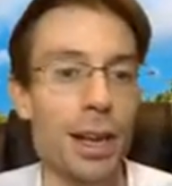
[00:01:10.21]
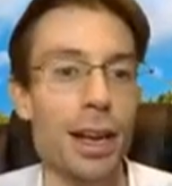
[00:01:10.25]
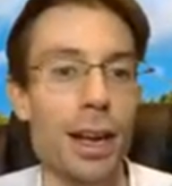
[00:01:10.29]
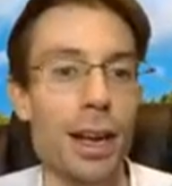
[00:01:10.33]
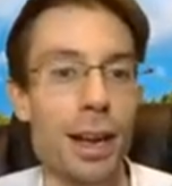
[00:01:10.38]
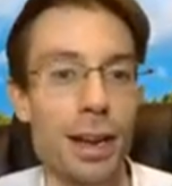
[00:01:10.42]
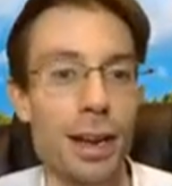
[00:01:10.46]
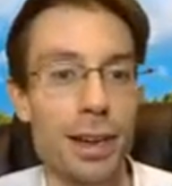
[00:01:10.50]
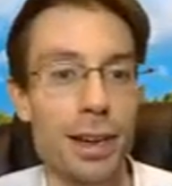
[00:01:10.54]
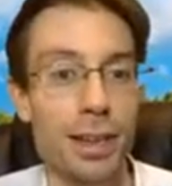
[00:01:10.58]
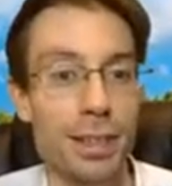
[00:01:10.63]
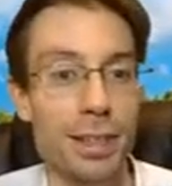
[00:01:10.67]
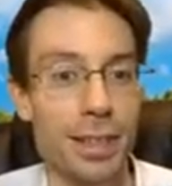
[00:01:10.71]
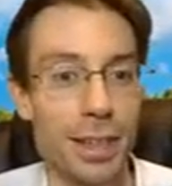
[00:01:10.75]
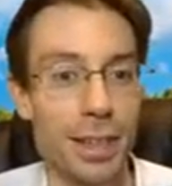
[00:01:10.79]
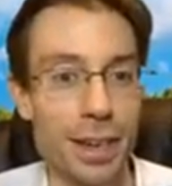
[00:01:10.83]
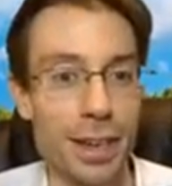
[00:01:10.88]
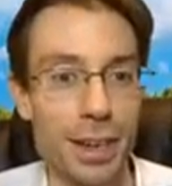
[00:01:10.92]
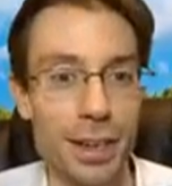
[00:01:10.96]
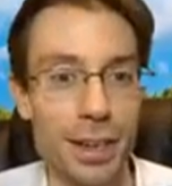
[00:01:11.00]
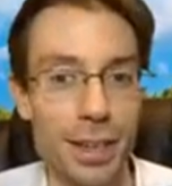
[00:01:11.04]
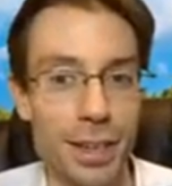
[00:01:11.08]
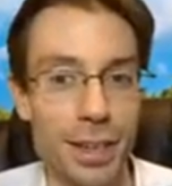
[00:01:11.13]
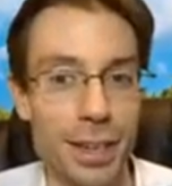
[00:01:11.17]
And,
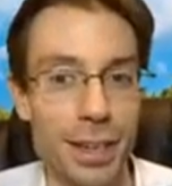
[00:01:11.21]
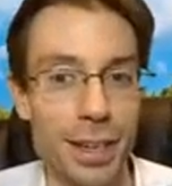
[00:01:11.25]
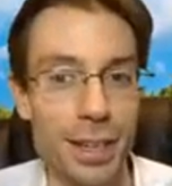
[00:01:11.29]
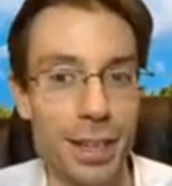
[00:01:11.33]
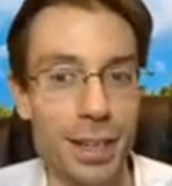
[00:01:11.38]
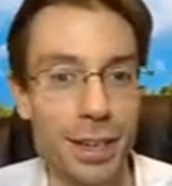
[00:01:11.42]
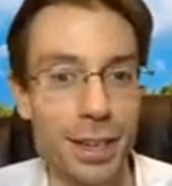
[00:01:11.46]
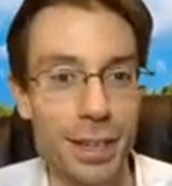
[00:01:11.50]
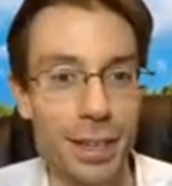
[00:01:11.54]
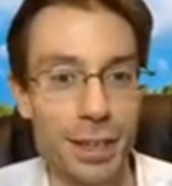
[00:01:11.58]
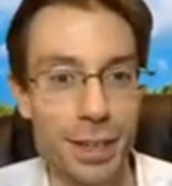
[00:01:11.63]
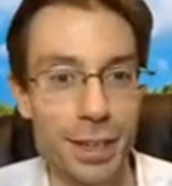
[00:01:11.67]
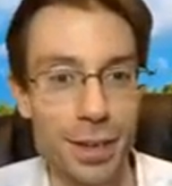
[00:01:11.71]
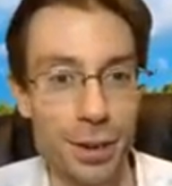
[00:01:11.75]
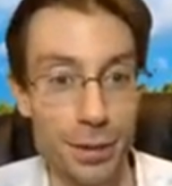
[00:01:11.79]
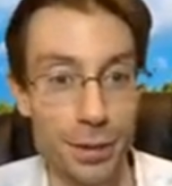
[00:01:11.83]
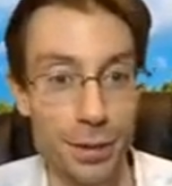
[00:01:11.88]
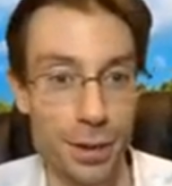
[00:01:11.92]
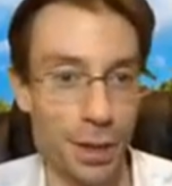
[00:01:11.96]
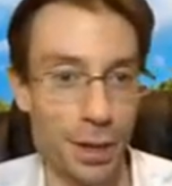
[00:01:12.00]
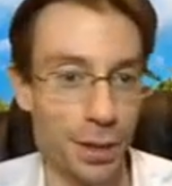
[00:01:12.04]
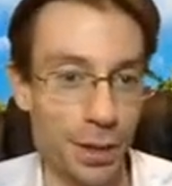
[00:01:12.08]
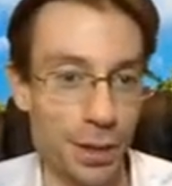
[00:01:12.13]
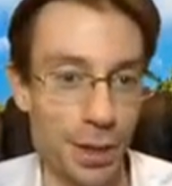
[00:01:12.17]
not
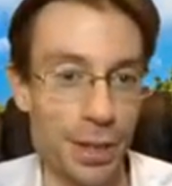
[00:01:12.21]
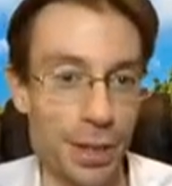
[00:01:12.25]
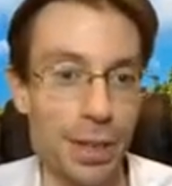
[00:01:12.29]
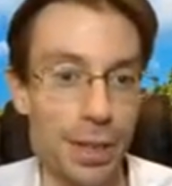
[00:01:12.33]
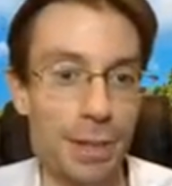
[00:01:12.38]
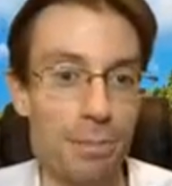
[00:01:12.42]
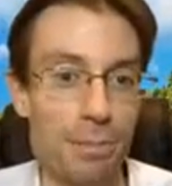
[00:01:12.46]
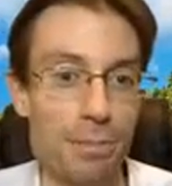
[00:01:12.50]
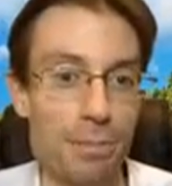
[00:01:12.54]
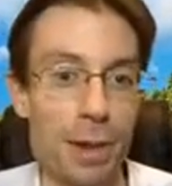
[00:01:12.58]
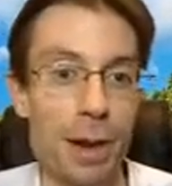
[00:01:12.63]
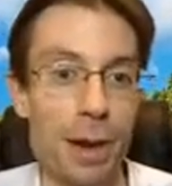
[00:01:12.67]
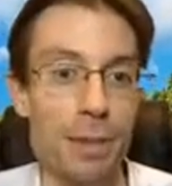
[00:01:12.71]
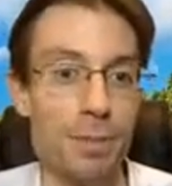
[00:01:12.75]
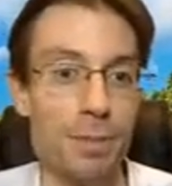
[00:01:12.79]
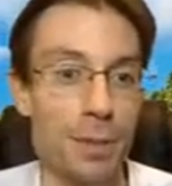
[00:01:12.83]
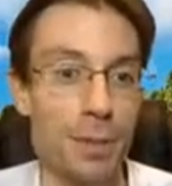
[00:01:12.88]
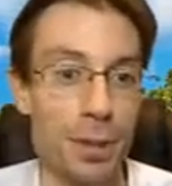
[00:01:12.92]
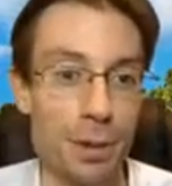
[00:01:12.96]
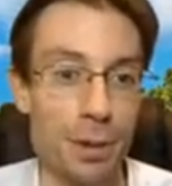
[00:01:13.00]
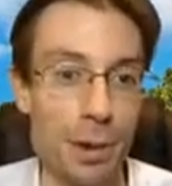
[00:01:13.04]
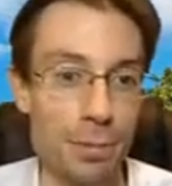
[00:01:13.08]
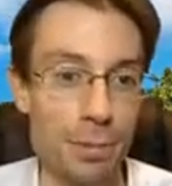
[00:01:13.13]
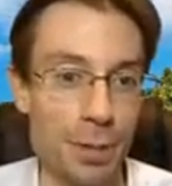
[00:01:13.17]
that I keep up
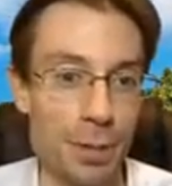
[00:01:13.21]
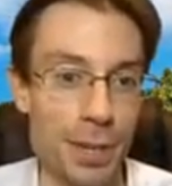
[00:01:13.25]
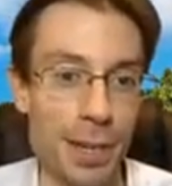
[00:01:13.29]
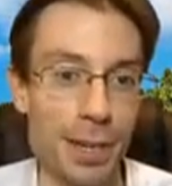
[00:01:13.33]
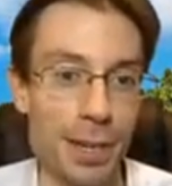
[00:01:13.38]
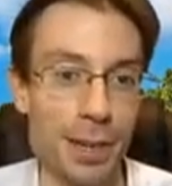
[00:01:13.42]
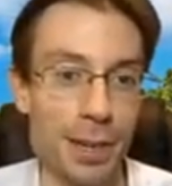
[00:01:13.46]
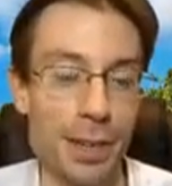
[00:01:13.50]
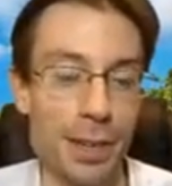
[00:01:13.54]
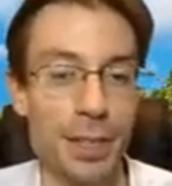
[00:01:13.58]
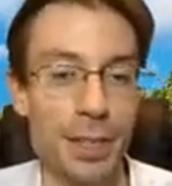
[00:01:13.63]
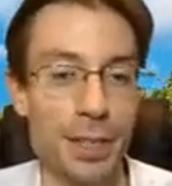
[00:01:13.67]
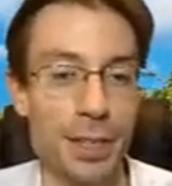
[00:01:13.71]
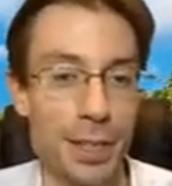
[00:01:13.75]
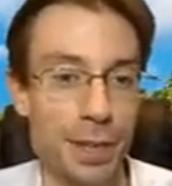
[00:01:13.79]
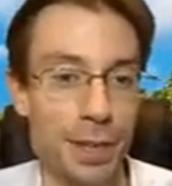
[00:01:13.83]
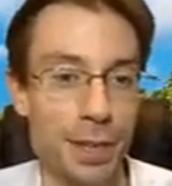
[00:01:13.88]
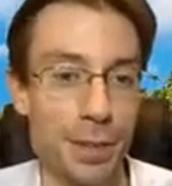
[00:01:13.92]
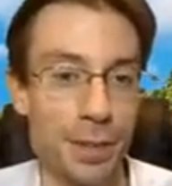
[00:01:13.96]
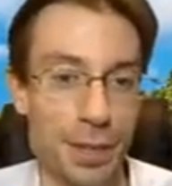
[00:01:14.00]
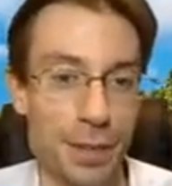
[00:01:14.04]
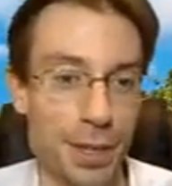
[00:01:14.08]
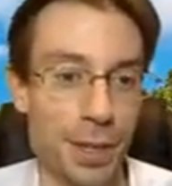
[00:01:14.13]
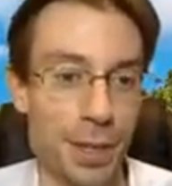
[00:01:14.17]
to date on that
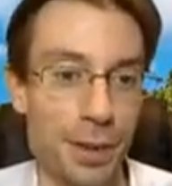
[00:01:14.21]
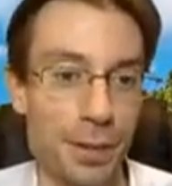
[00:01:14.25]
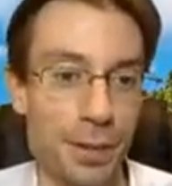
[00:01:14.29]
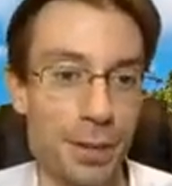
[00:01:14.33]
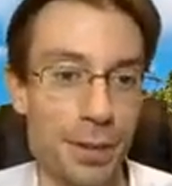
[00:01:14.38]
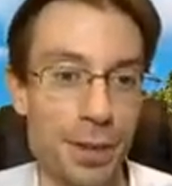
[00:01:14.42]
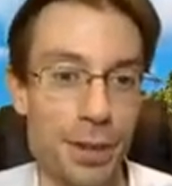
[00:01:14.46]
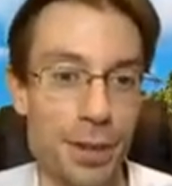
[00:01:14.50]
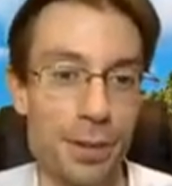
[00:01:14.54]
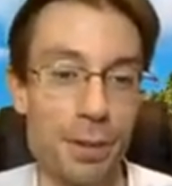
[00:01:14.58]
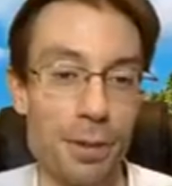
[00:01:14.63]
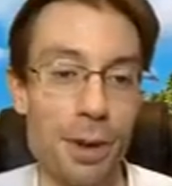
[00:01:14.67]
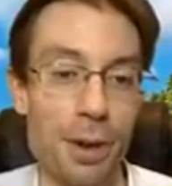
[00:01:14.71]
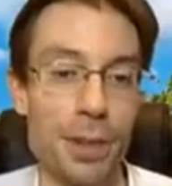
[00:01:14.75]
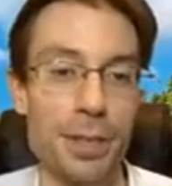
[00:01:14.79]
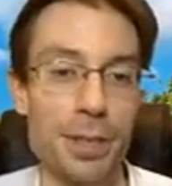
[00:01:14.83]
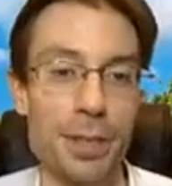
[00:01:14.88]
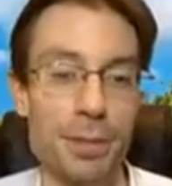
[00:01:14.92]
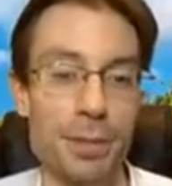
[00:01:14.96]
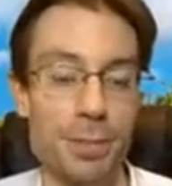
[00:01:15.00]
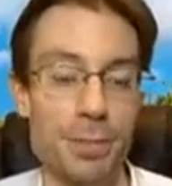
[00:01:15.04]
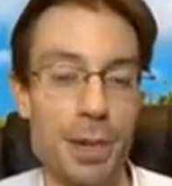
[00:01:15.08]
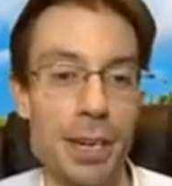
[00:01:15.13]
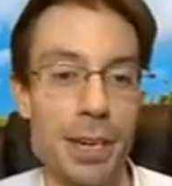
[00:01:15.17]
stuff because I don't,
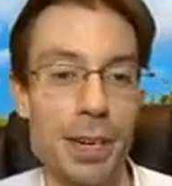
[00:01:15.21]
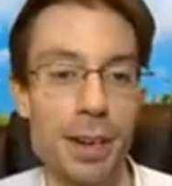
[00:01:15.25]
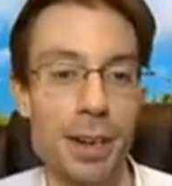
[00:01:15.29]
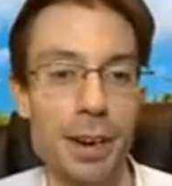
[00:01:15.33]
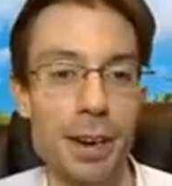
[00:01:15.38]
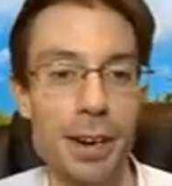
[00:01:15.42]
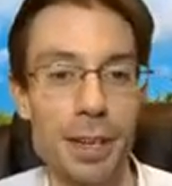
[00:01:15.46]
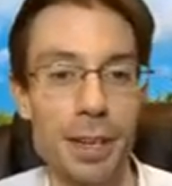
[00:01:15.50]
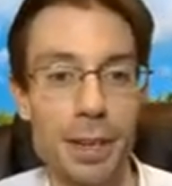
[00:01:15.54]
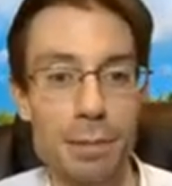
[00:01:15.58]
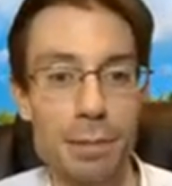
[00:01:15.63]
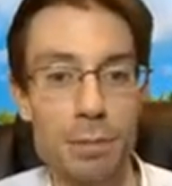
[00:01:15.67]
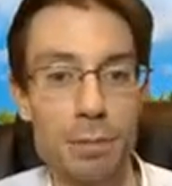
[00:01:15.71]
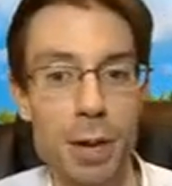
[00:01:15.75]
watch the media or anything.